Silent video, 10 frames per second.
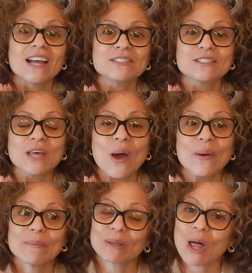So
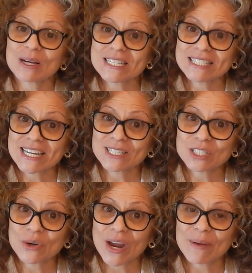it belonged to Dan's
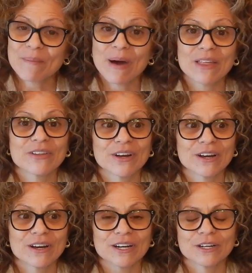
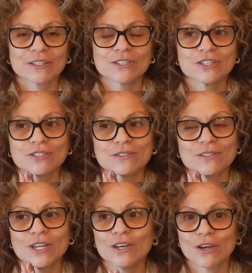grandmother.
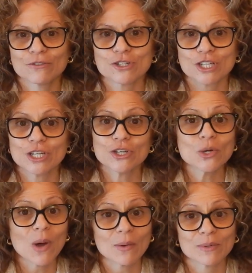She
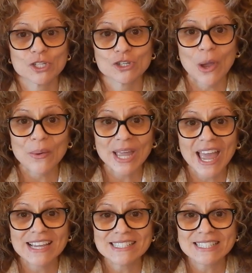knew I would
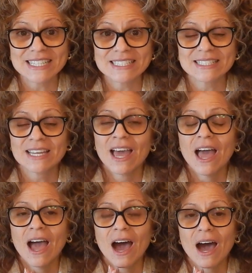showcase this
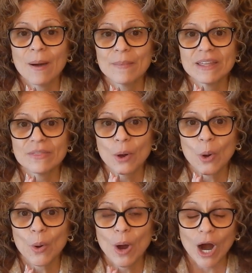in
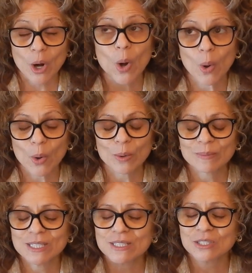our
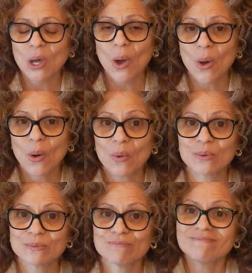home.
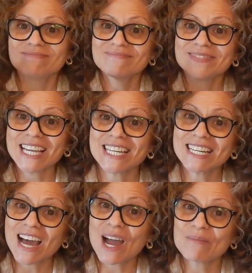So Dan
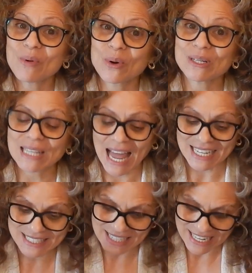and I more or less